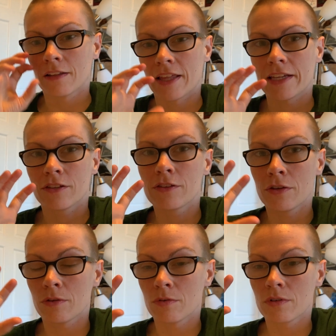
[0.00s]
like
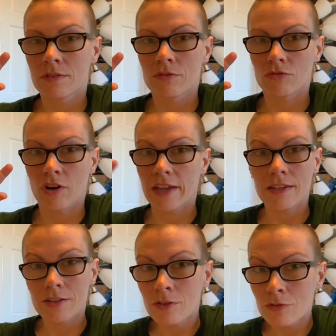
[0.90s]
to
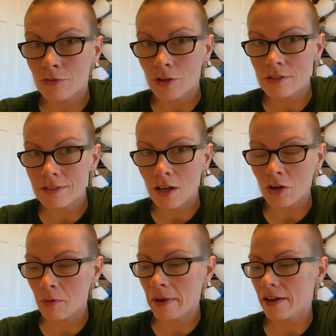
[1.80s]
write false
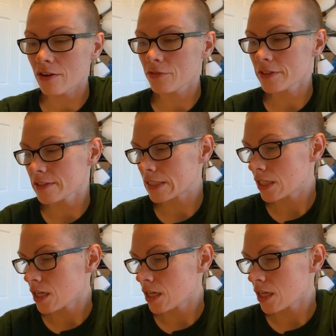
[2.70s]
autobiographies,